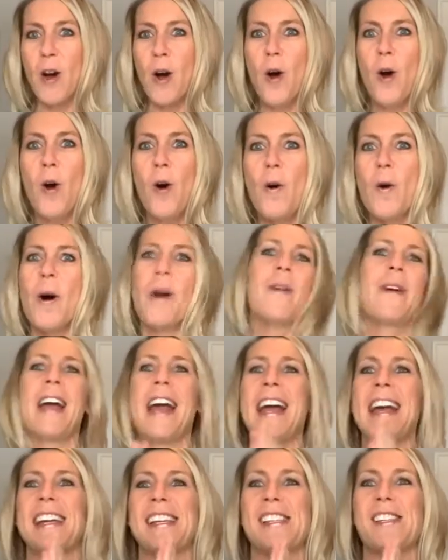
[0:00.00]
Oh,
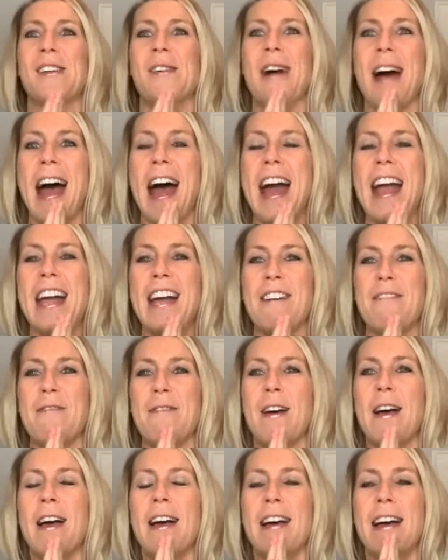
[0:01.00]
okay, so I have,